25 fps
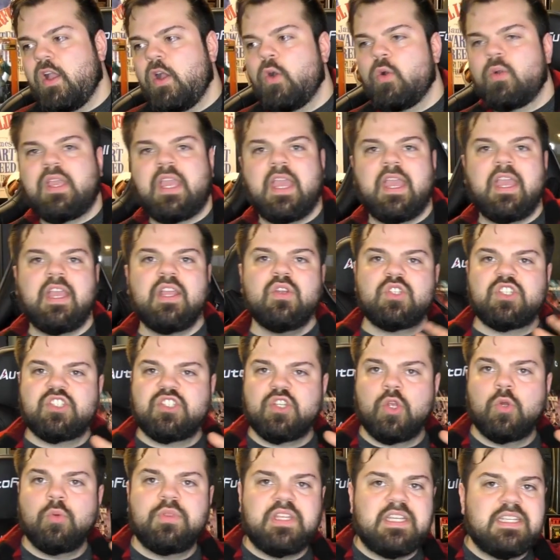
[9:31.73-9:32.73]
okay,
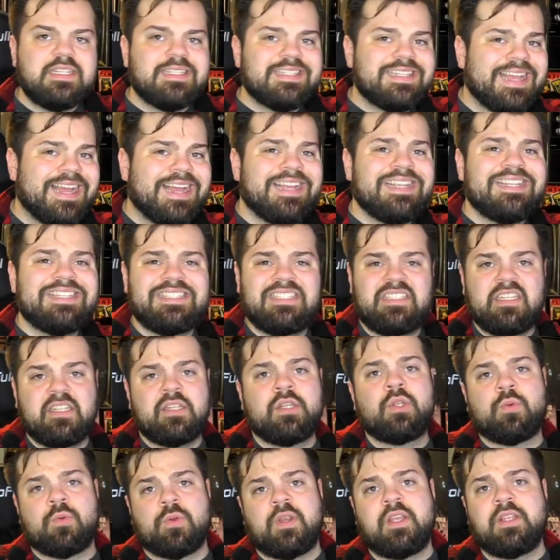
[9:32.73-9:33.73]
so these guys did
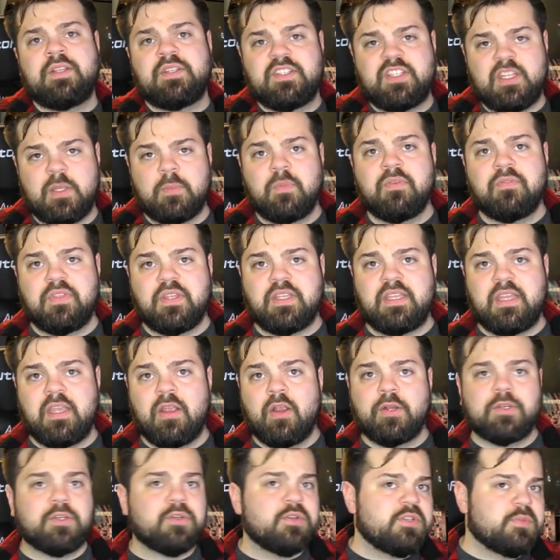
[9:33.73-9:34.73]
create some of the
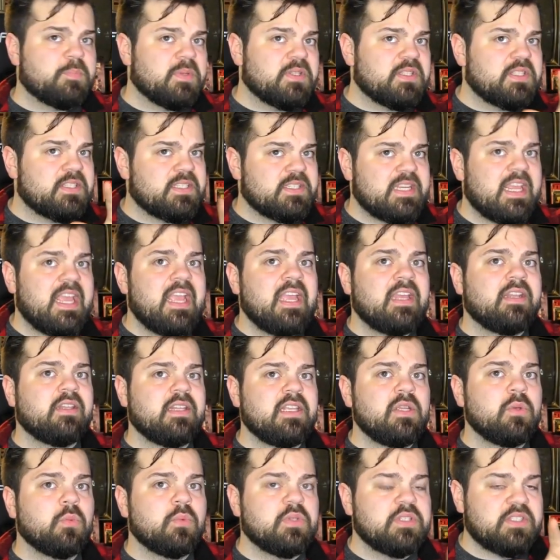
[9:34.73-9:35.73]
characters, but Stan
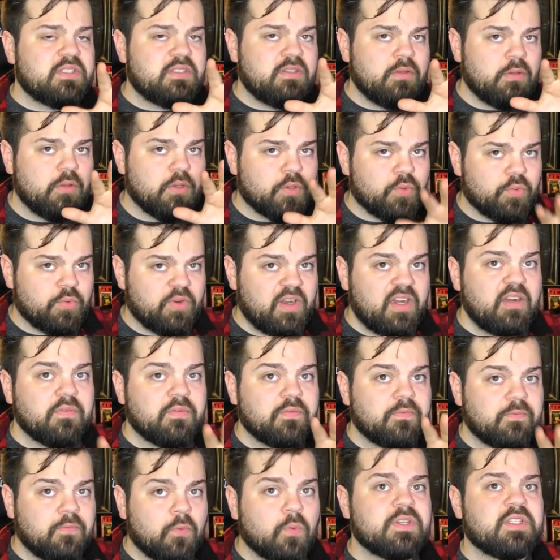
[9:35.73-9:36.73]
Lee was still a creative
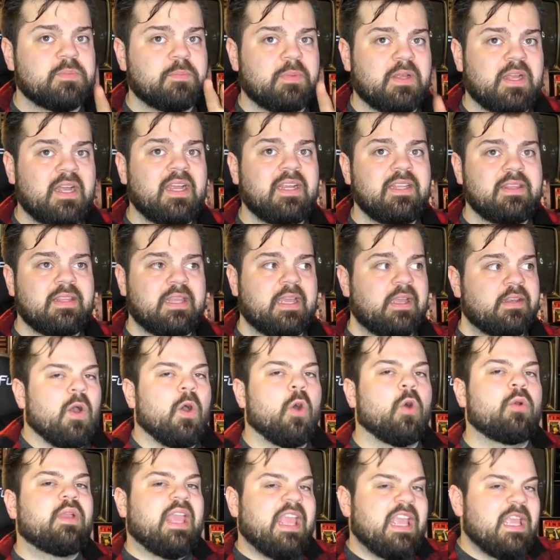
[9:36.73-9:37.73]
force behind that.
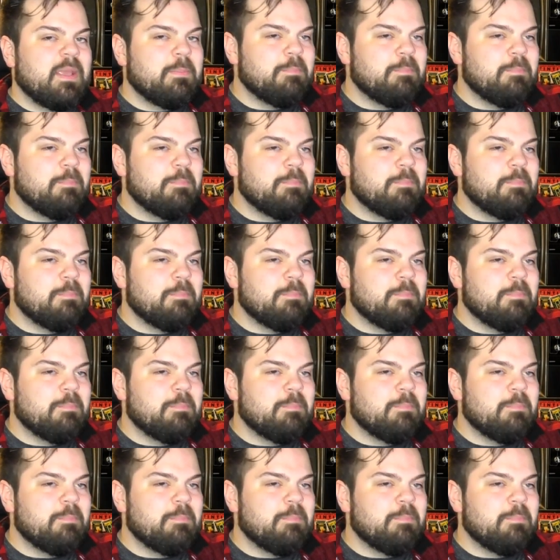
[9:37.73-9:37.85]
Okay,